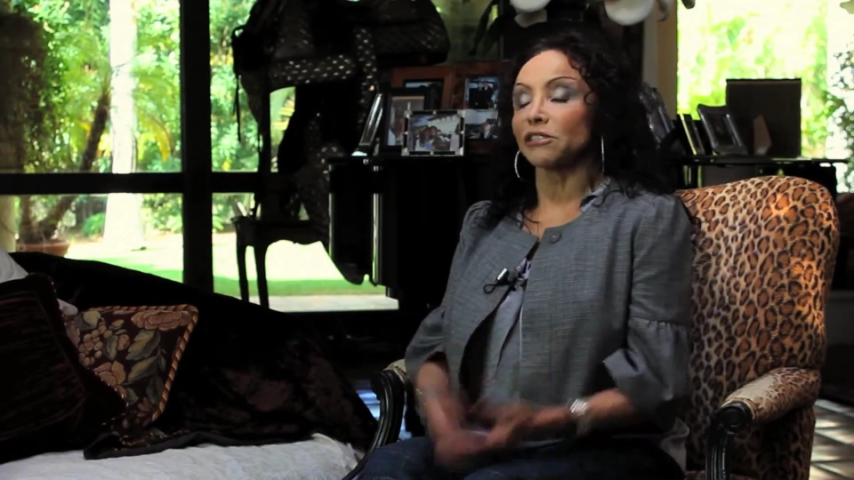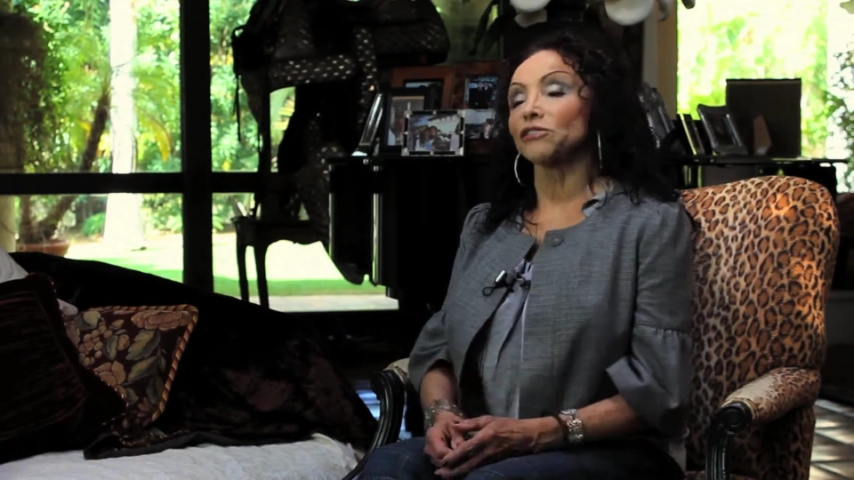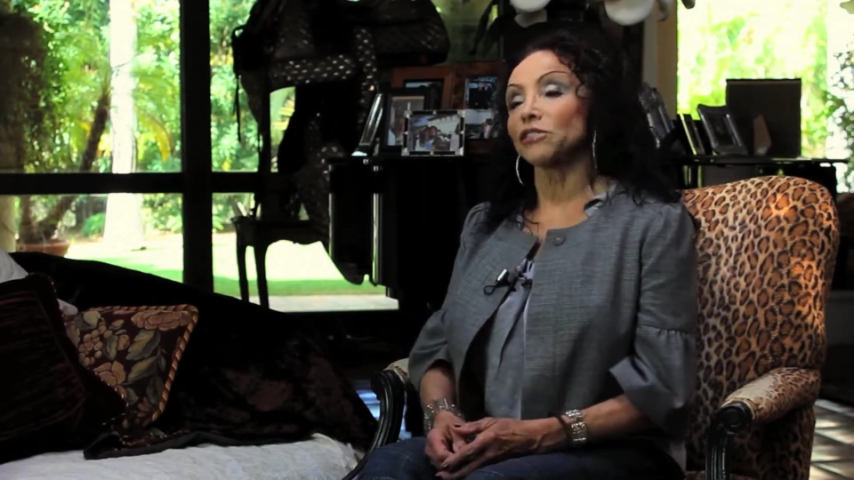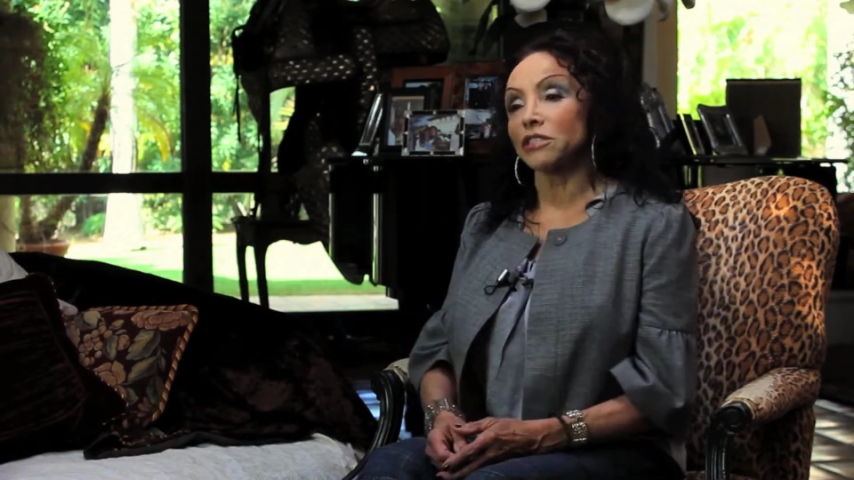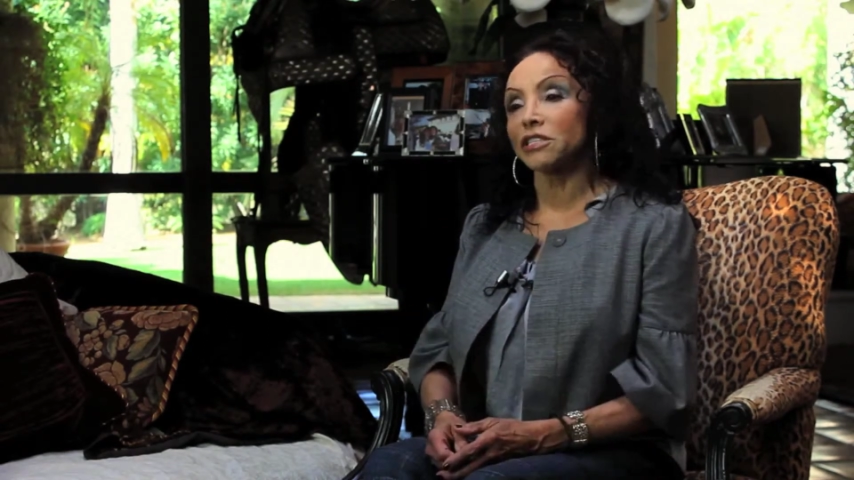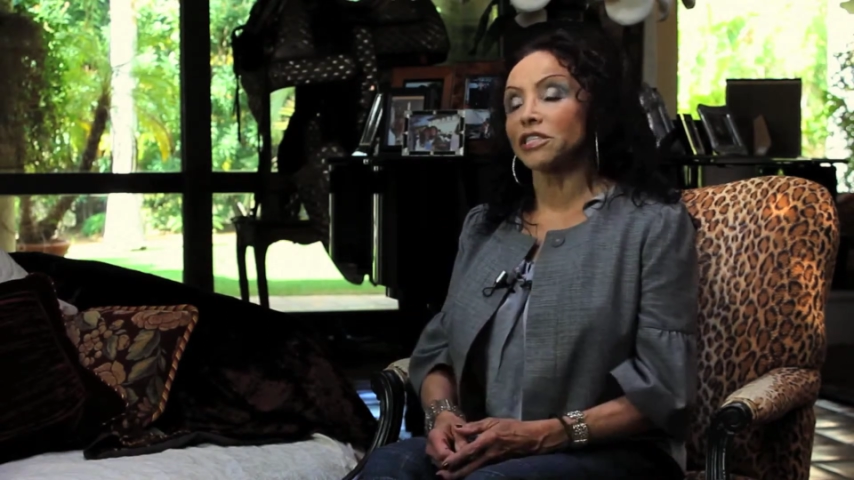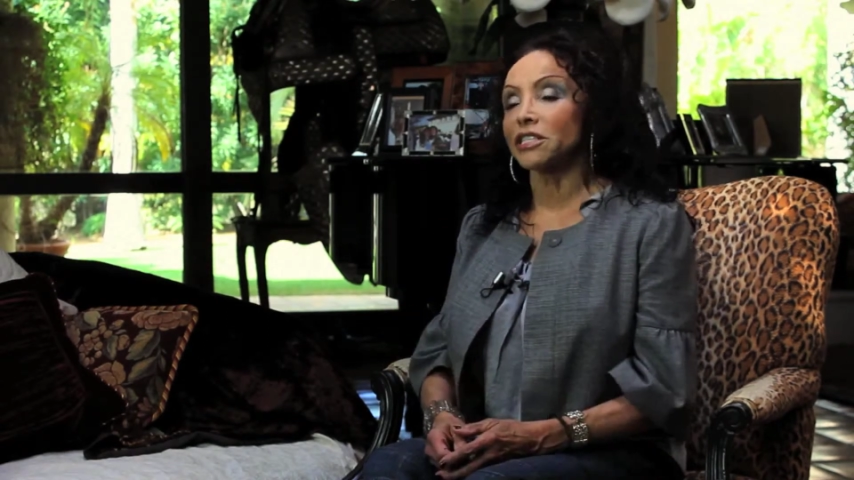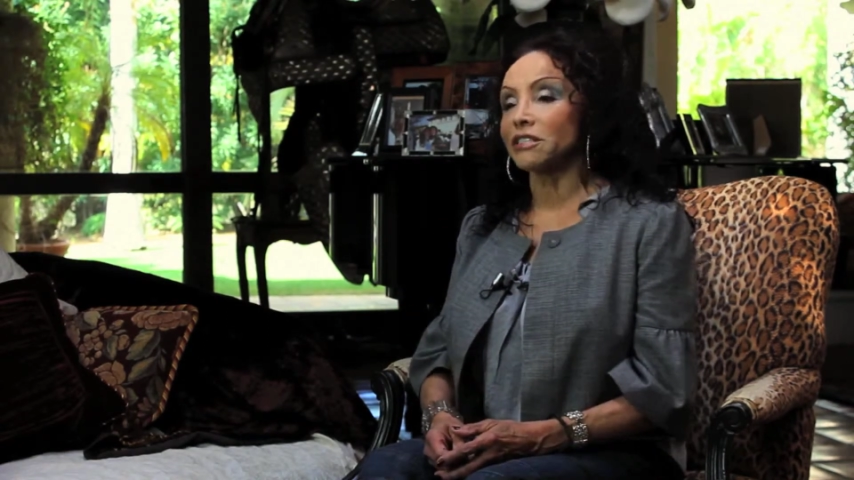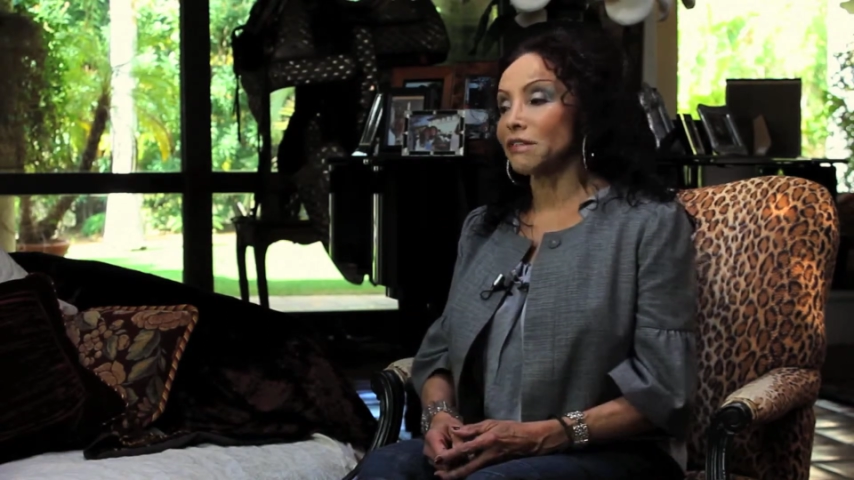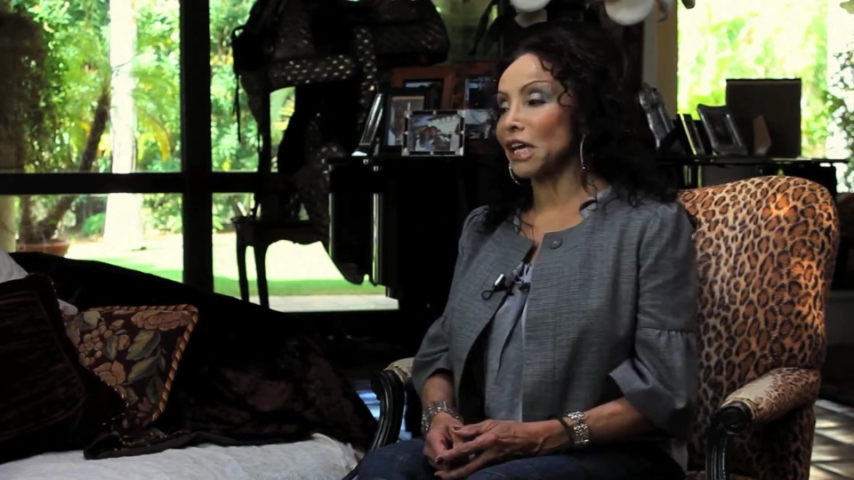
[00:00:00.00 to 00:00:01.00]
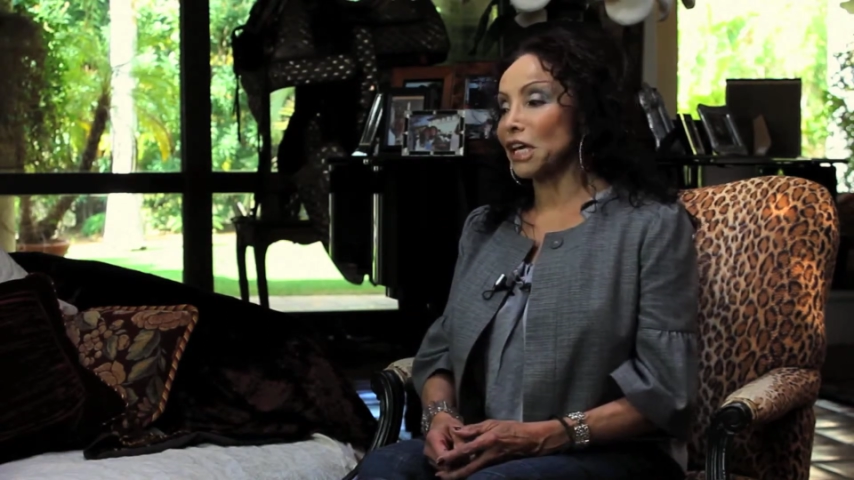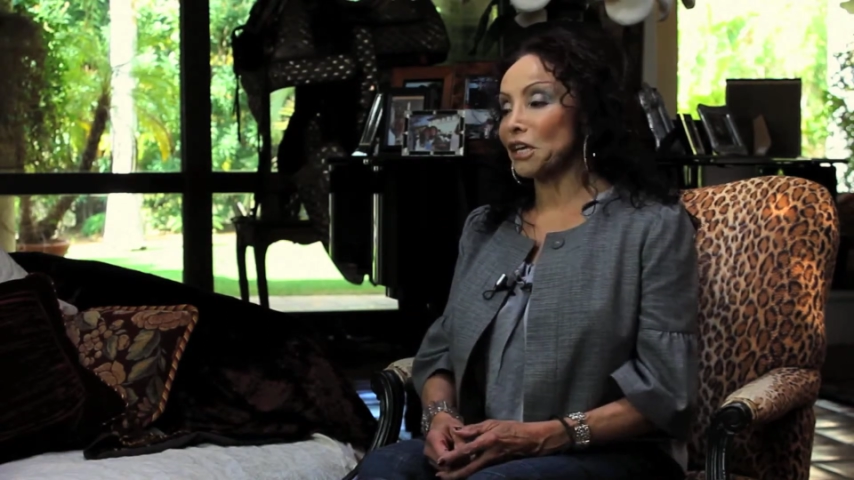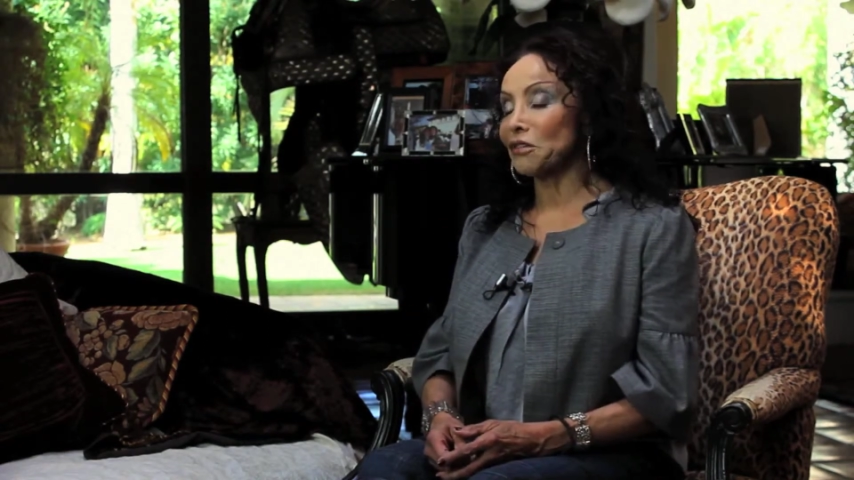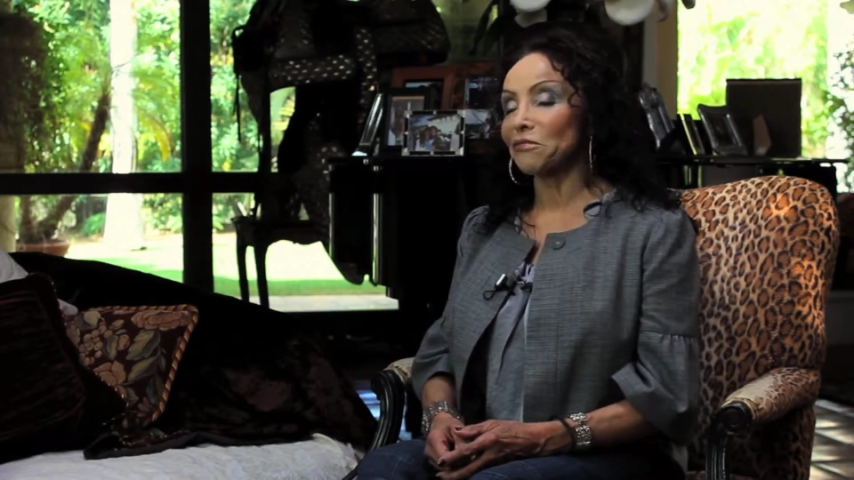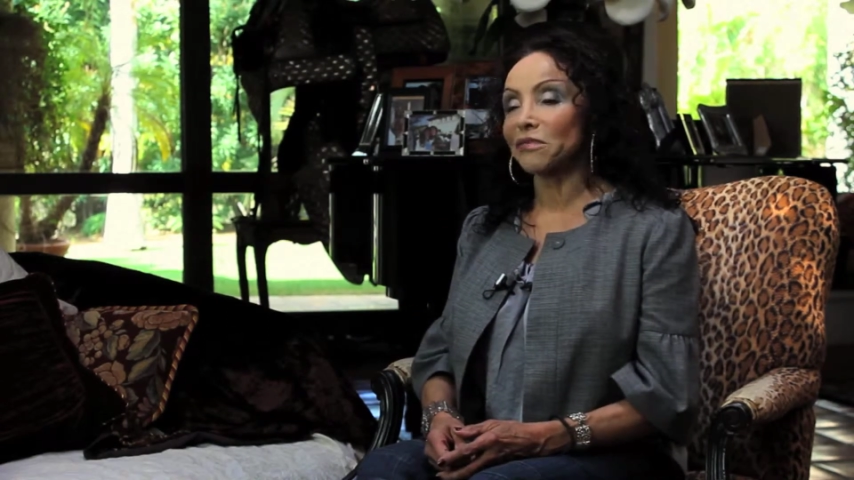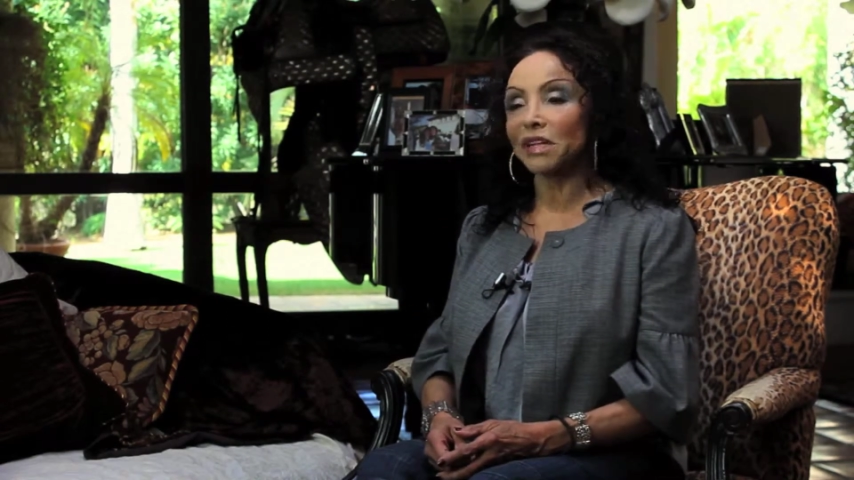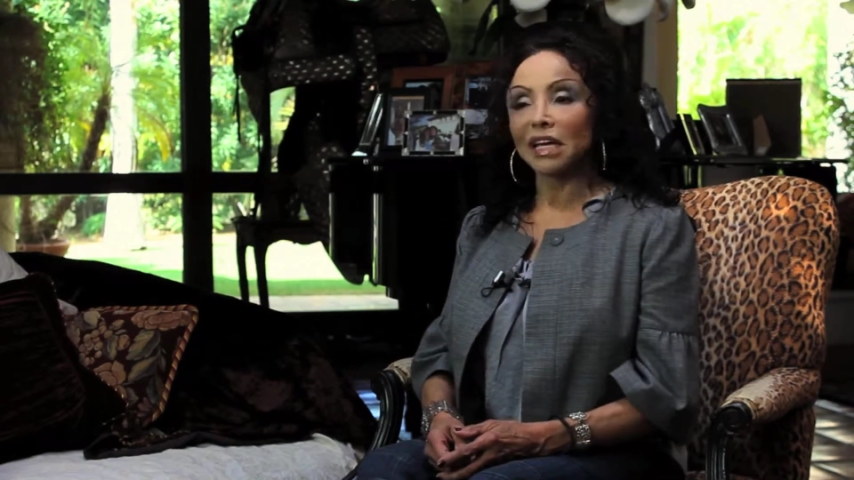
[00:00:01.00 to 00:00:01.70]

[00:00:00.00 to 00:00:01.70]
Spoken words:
excursion, and